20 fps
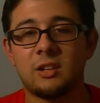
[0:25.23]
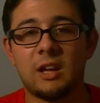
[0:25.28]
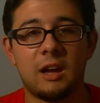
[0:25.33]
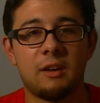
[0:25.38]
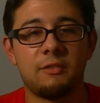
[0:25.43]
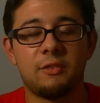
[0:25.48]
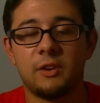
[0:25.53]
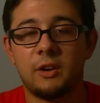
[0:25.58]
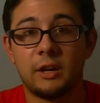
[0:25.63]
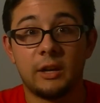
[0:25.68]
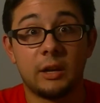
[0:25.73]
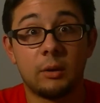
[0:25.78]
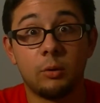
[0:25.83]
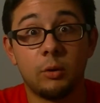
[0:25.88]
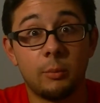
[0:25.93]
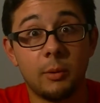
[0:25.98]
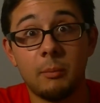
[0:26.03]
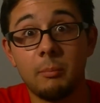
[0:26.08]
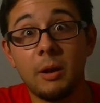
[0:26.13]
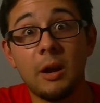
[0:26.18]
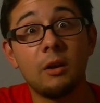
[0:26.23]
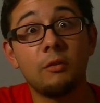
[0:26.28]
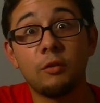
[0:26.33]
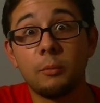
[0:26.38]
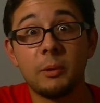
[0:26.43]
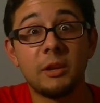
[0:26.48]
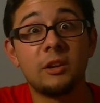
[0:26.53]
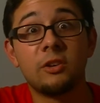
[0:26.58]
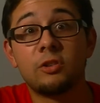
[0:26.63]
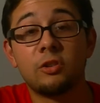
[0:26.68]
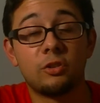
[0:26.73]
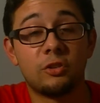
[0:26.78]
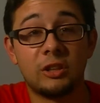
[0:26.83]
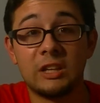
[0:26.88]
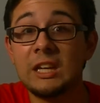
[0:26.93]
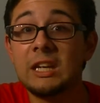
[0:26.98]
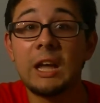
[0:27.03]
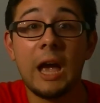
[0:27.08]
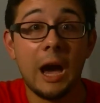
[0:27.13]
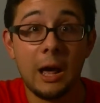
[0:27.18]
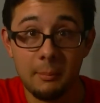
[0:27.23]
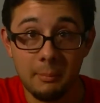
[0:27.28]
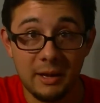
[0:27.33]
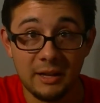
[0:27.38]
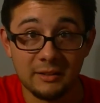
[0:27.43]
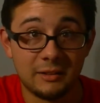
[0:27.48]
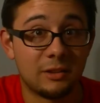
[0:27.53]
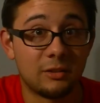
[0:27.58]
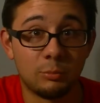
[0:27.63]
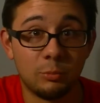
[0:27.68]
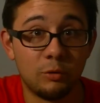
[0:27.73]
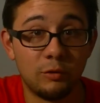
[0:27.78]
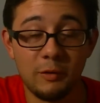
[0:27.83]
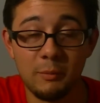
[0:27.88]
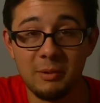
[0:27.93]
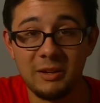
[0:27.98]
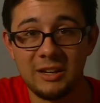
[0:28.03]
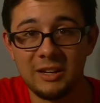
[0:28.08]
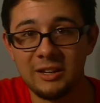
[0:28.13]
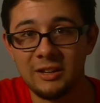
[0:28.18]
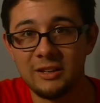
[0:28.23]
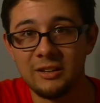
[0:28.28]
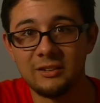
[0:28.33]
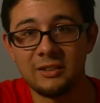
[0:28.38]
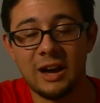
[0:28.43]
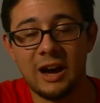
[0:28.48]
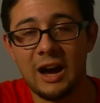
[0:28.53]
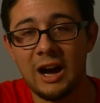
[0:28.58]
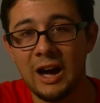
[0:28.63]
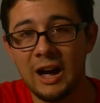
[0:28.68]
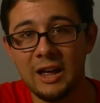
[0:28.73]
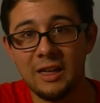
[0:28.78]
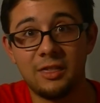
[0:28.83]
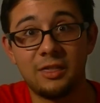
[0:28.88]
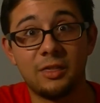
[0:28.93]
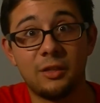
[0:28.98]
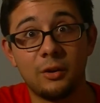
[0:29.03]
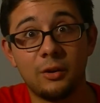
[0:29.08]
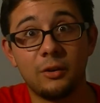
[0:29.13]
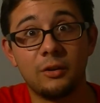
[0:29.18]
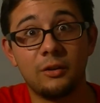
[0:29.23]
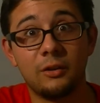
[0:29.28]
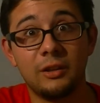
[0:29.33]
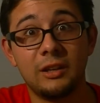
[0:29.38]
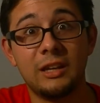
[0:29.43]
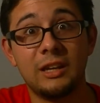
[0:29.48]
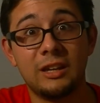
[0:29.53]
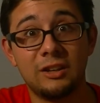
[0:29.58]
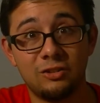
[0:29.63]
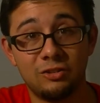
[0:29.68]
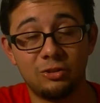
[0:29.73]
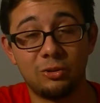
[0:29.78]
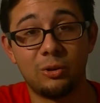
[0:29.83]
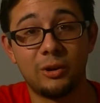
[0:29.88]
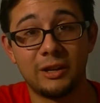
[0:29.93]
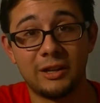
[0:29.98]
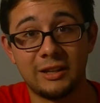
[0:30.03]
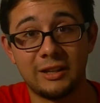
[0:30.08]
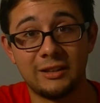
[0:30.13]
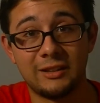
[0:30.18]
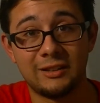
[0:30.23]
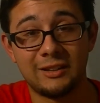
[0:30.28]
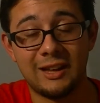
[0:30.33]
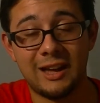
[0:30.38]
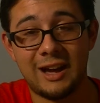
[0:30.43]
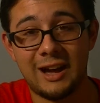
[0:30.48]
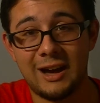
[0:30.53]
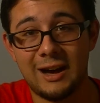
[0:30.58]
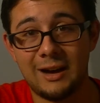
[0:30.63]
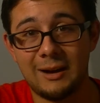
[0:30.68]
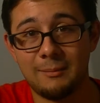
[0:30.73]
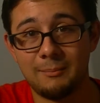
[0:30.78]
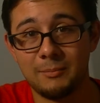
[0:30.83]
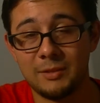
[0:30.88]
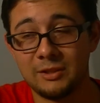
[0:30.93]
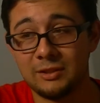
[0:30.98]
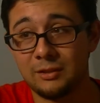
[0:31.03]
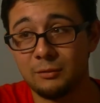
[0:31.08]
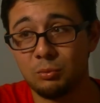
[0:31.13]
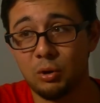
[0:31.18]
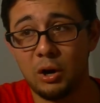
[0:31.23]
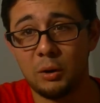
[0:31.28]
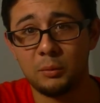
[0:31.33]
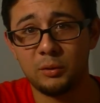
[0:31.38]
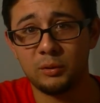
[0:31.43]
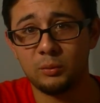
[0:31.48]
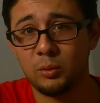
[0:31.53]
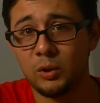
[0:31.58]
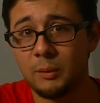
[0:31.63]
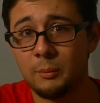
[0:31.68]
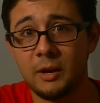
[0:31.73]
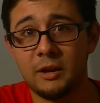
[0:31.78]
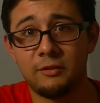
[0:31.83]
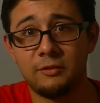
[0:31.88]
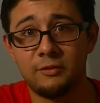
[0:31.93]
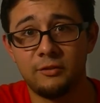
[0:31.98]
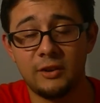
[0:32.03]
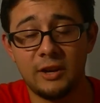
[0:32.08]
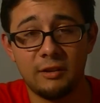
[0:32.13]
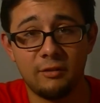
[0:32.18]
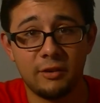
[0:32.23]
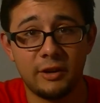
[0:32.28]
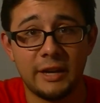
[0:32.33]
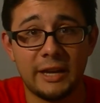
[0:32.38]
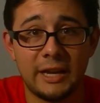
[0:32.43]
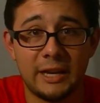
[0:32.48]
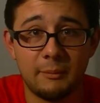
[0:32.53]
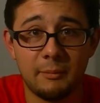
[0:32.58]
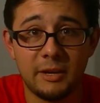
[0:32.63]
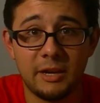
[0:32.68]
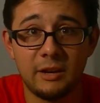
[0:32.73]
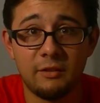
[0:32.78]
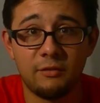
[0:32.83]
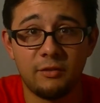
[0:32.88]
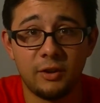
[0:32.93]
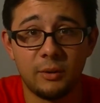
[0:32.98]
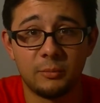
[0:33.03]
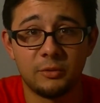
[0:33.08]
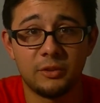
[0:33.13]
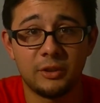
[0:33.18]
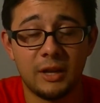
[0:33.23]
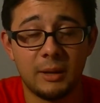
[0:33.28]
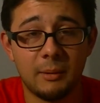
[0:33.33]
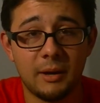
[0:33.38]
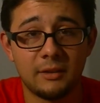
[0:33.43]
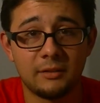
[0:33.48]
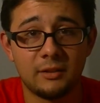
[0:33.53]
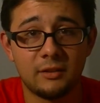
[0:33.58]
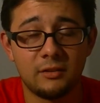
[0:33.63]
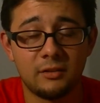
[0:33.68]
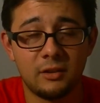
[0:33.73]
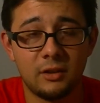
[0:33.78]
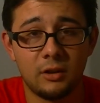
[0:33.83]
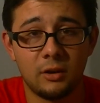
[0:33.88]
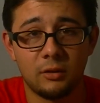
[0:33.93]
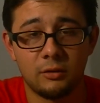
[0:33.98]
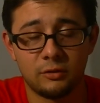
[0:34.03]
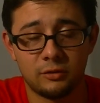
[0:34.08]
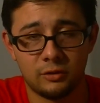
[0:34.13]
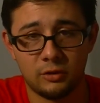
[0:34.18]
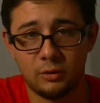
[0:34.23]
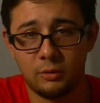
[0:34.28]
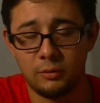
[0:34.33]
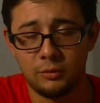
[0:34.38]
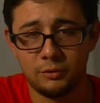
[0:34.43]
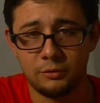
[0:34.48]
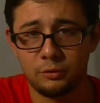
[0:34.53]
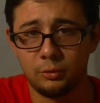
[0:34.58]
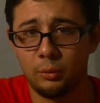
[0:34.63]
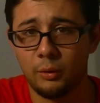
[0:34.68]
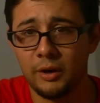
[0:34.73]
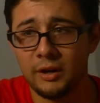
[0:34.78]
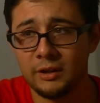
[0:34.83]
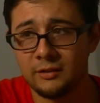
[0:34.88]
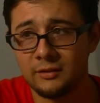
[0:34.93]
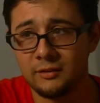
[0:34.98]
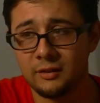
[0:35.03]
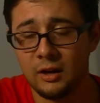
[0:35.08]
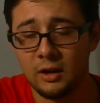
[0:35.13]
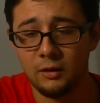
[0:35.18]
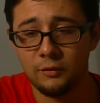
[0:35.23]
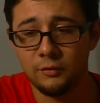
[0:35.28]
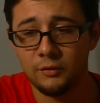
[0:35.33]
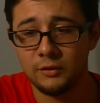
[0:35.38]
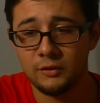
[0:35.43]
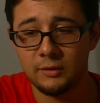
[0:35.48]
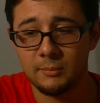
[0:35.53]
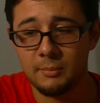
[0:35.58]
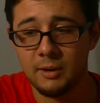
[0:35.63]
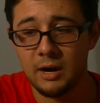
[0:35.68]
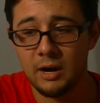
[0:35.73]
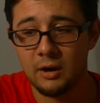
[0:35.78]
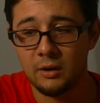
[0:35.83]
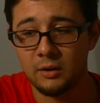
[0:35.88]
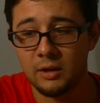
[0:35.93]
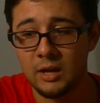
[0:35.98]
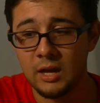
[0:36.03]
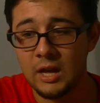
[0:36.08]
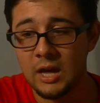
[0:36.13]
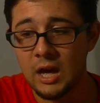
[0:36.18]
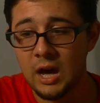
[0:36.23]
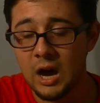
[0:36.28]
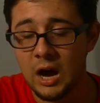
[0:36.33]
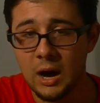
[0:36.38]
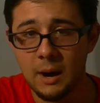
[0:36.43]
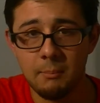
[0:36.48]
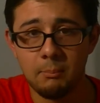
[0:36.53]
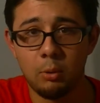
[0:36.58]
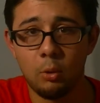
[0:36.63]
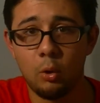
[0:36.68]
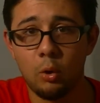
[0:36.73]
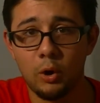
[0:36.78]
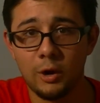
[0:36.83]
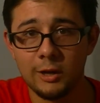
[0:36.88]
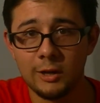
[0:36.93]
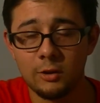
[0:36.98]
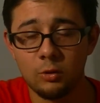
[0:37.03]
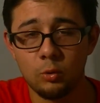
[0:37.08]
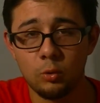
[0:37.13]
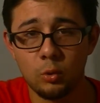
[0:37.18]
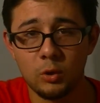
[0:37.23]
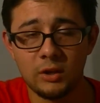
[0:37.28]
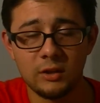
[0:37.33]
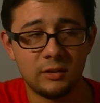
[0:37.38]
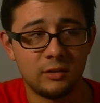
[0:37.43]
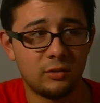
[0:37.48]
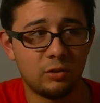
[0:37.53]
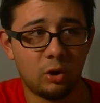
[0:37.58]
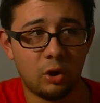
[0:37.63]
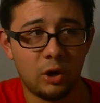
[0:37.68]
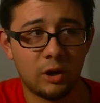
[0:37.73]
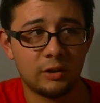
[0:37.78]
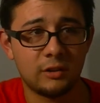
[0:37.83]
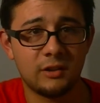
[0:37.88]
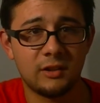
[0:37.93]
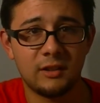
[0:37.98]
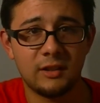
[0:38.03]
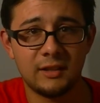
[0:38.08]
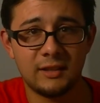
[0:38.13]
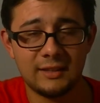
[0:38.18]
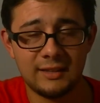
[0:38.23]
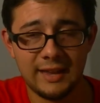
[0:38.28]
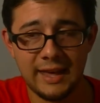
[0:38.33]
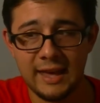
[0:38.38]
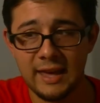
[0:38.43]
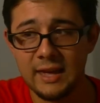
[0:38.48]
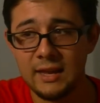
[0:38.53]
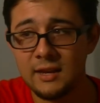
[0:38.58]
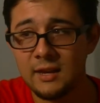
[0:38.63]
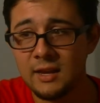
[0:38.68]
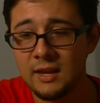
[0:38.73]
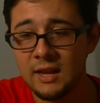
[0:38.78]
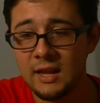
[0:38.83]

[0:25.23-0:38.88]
feel like it would have been better for me to just geek out about this movie because I thoroughly enjoyed it. This is probably one of my favorite animated films to come out this year. So the story itself, it's about a boy who can talk to the dead,